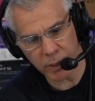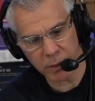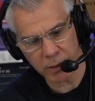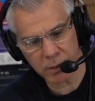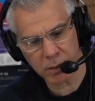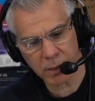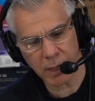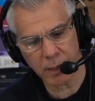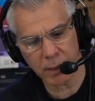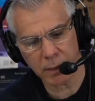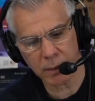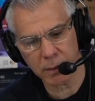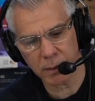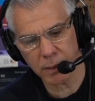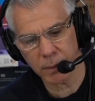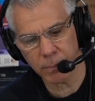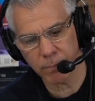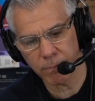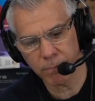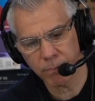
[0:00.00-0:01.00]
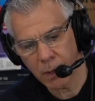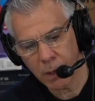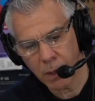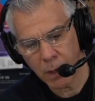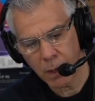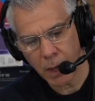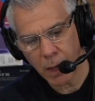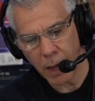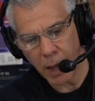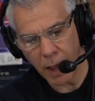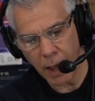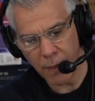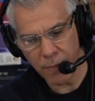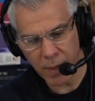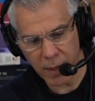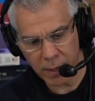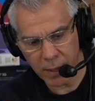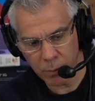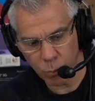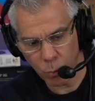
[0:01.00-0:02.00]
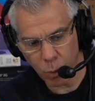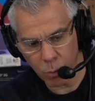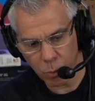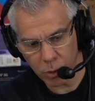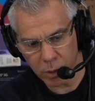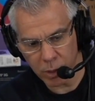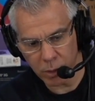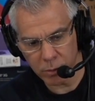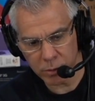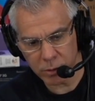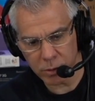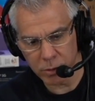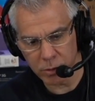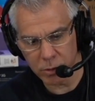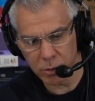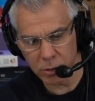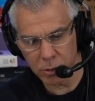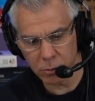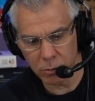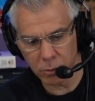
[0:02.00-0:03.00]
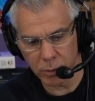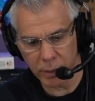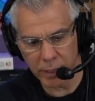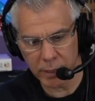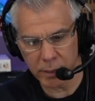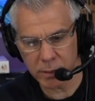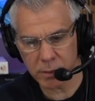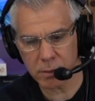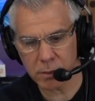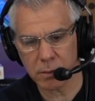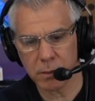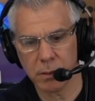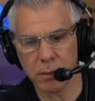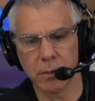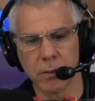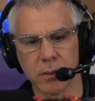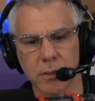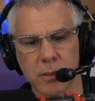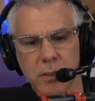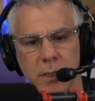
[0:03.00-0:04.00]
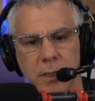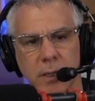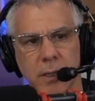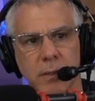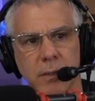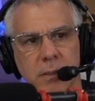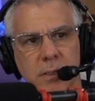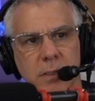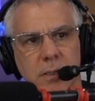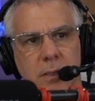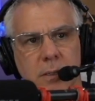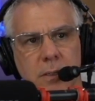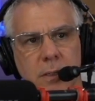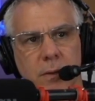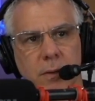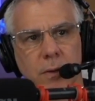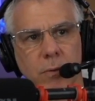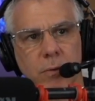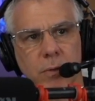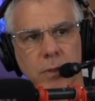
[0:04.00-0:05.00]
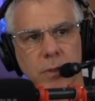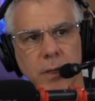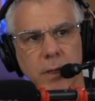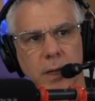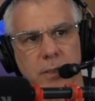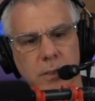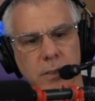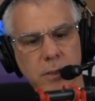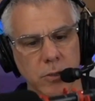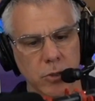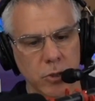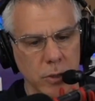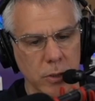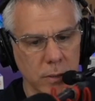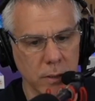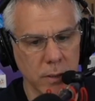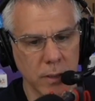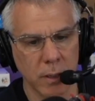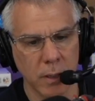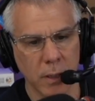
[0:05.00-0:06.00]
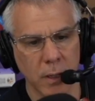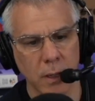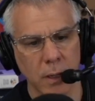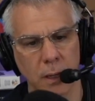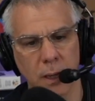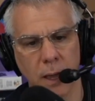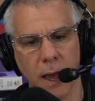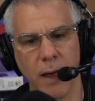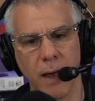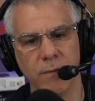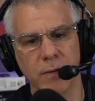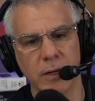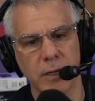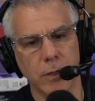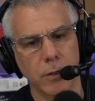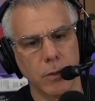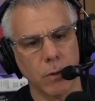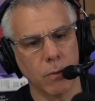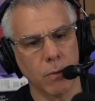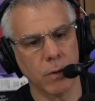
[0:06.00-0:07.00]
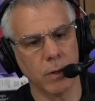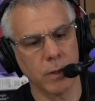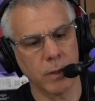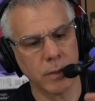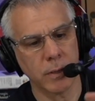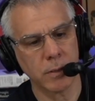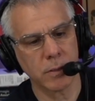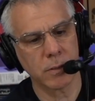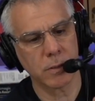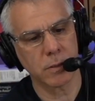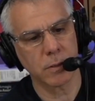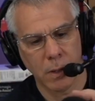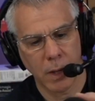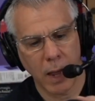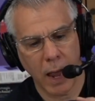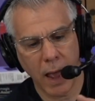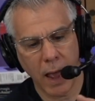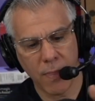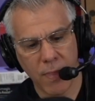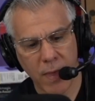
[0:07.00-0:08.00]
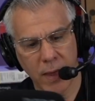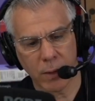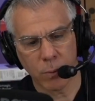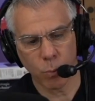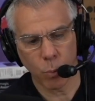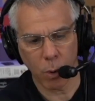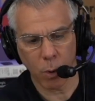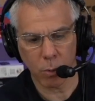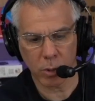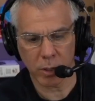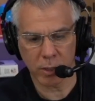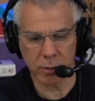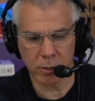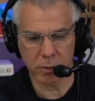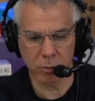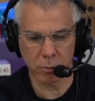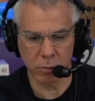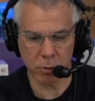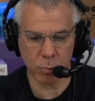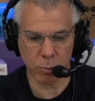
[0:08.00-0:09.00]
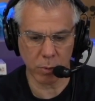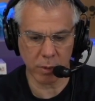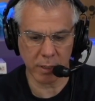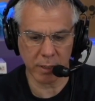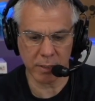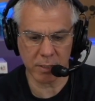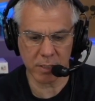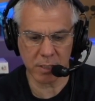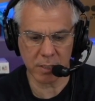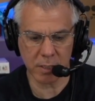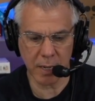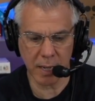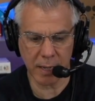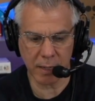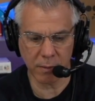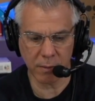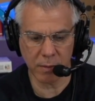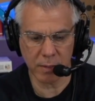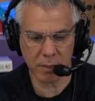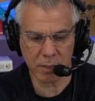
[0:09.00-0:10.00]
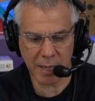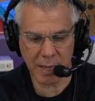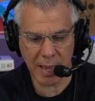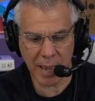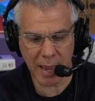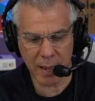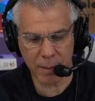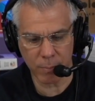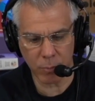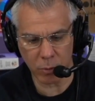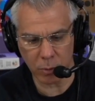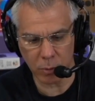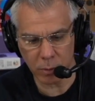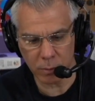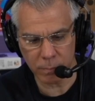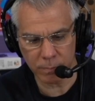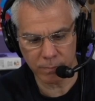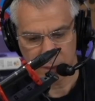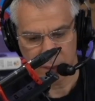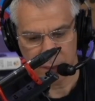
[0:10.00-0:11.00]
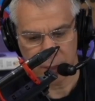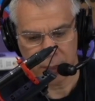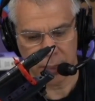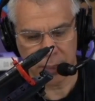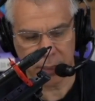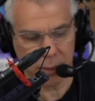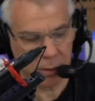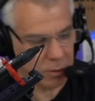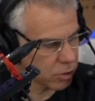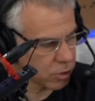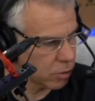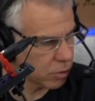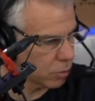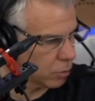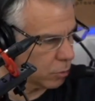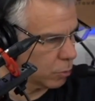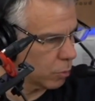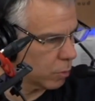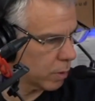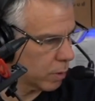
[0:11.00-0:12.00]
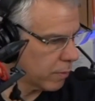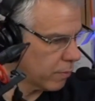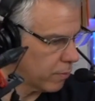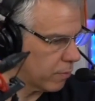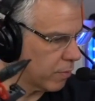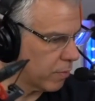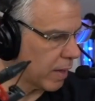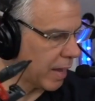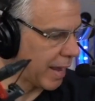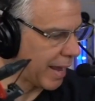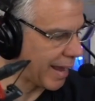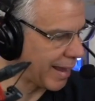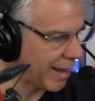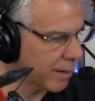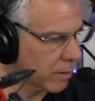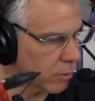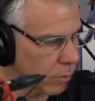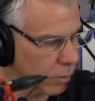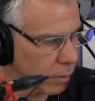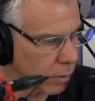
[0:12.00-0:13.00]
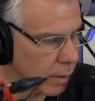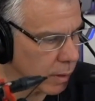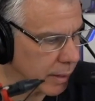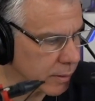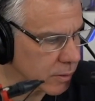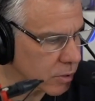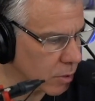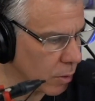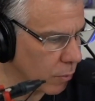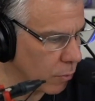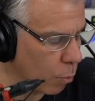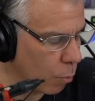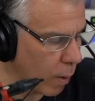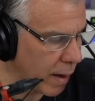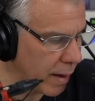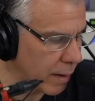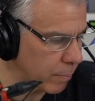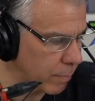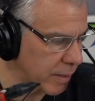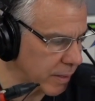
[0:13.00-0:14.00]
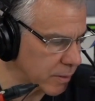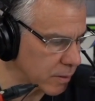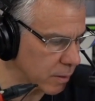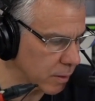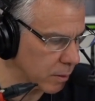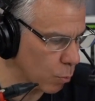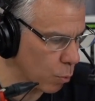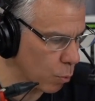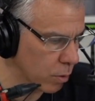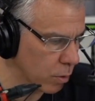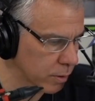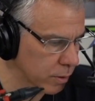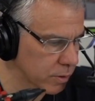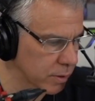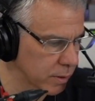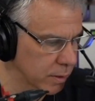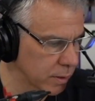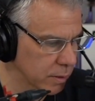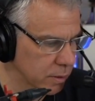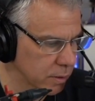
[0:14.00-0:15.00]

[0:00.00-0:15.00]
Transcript: kind of clip. And then what we're going to do is, and you can see it sits in there really nicely. It shouldn't have any noise. And then what we're going to do is we're going to snake this cable into the handle. And so the way it basically works is